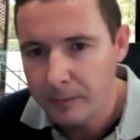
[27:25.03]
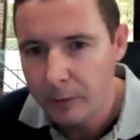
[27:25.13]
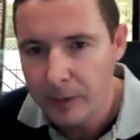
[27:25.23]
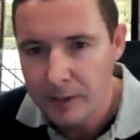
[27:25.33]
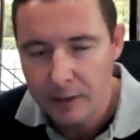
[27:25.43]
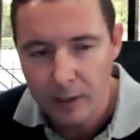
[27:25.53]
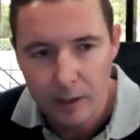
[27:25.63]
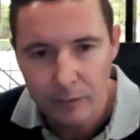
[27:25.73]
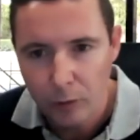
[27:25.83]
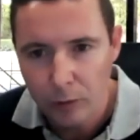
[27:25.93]
Midwest got a
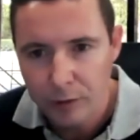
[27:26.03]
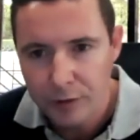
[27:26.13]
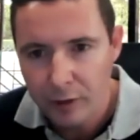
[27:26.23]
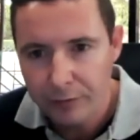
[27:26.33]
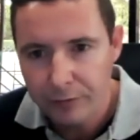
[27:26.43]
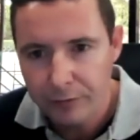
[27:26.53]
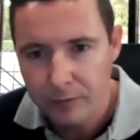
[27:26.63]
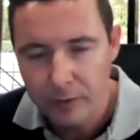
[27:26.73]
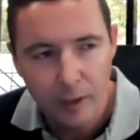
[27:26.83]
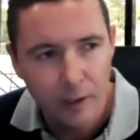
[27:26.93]
lot of older stuff,
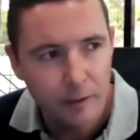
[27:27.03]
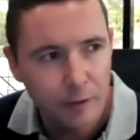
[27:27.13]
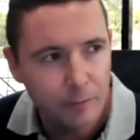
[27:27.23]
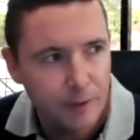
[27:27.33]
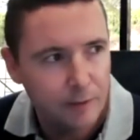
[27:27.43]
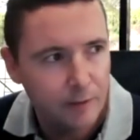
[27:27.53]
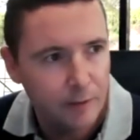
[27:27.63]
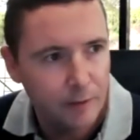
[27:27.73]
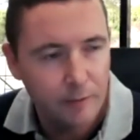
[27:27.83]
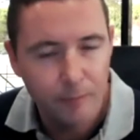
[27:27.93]
uh, you know, built in
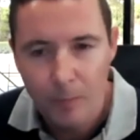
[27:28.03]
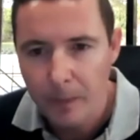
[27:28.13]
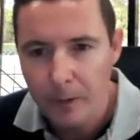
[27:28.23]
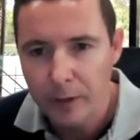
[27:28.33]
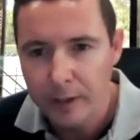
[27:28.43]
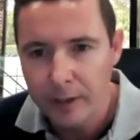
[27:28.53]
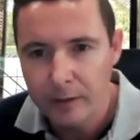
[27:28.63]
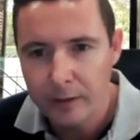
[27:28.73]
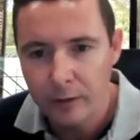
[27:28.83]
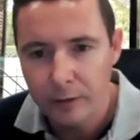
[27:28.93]
the hmm. early
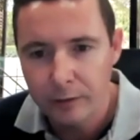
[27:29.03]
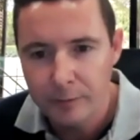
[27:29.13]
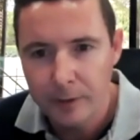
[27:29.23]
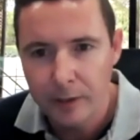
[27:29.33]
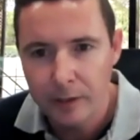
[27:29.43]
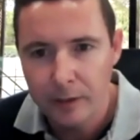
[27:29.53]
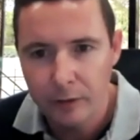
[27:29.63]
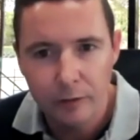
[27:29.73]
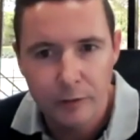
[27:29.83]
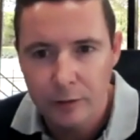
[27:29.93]
1900s, mid
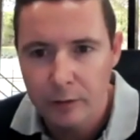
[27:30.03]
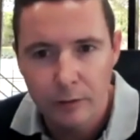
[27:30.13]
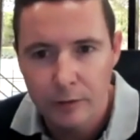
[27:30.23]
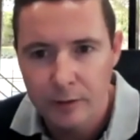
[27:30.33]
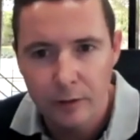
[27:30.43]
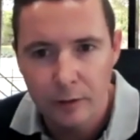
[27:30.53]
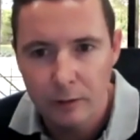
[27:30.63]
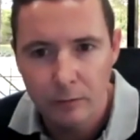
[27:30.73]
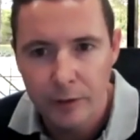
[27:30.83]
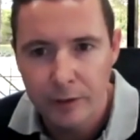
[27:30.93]
1900s, or or is it all?
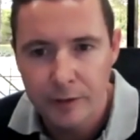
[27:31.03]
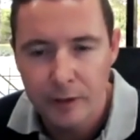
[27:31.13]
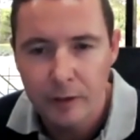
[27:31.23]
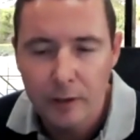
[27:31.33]
What do you see?